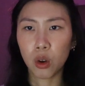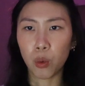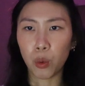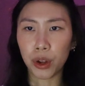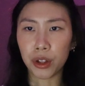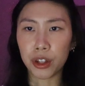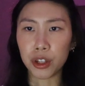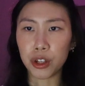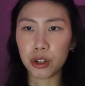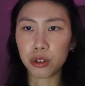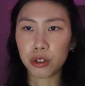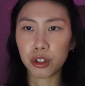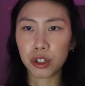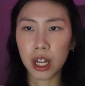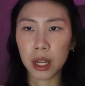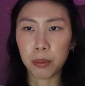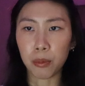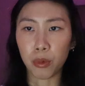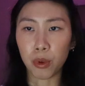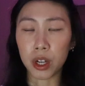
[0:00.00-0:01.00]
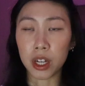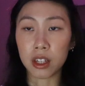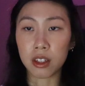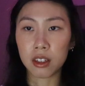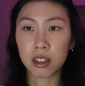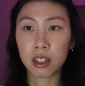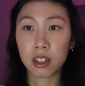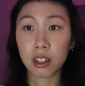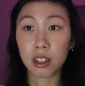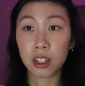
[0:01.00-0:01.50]
where the username
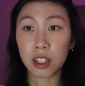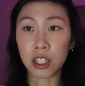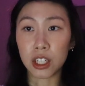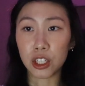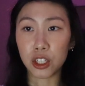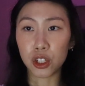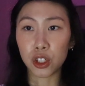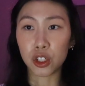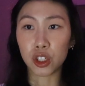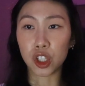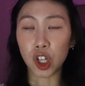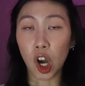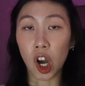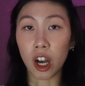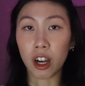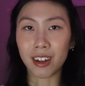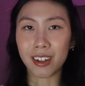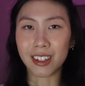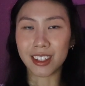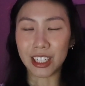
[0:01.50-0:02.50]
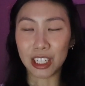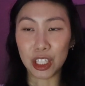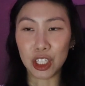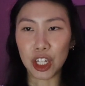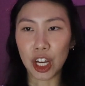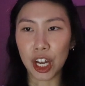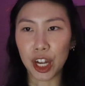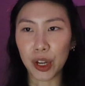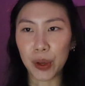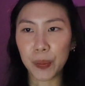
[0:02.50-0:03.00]
reads Dizzer Dog
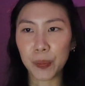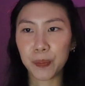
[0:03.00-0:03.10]
DJ.